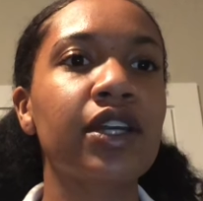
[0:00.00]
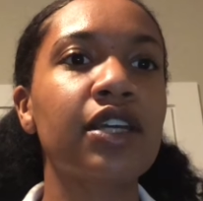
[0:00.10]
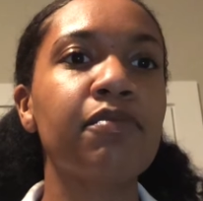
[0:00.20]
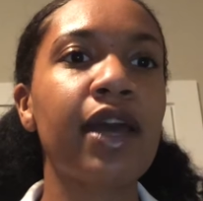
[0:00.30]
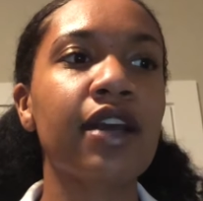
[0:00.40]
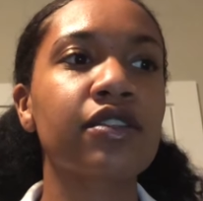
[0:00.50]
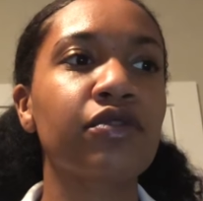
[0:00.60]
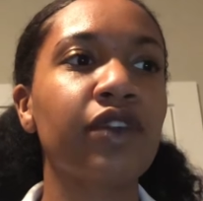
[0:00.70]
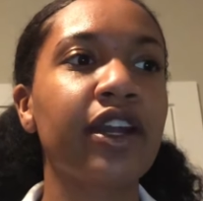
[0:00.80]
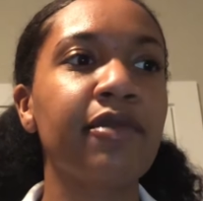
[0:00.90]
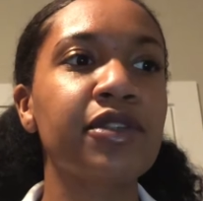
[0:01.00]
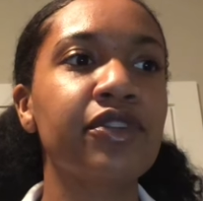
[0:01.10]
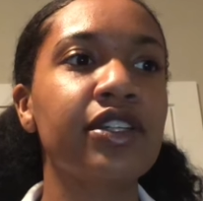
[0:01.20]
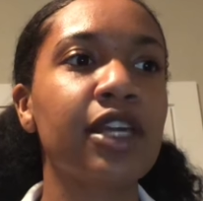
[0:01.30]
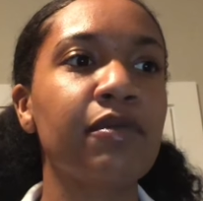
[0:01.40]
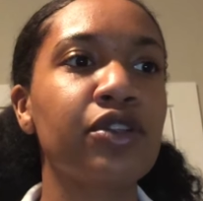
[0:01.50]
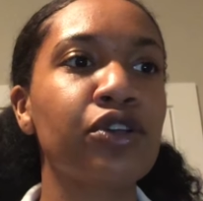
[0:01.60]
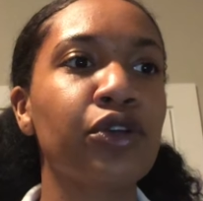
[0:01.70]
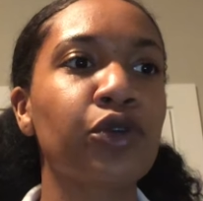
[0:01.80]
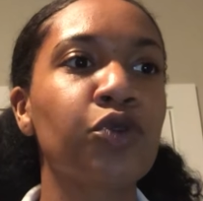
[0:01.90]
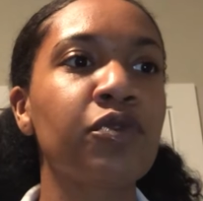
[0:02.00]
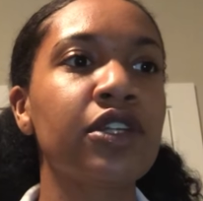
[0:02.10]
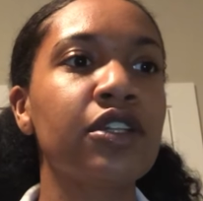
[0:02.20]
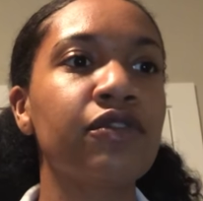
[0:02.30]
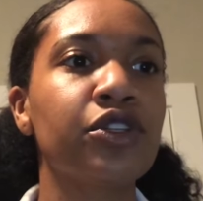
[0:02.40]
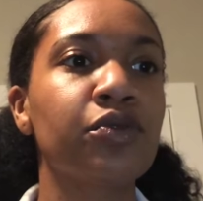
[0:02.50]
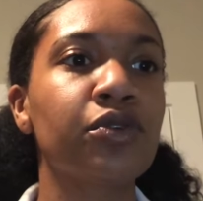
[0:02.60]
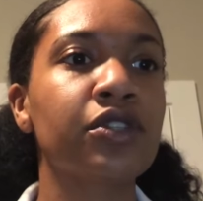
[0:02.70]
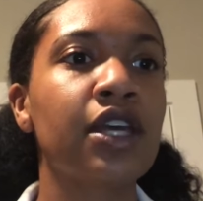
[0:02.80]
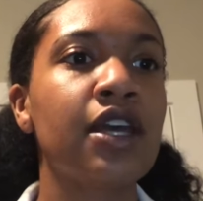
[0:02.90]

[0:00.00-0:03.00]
impacts of right hemisphere damage on a group of individuals'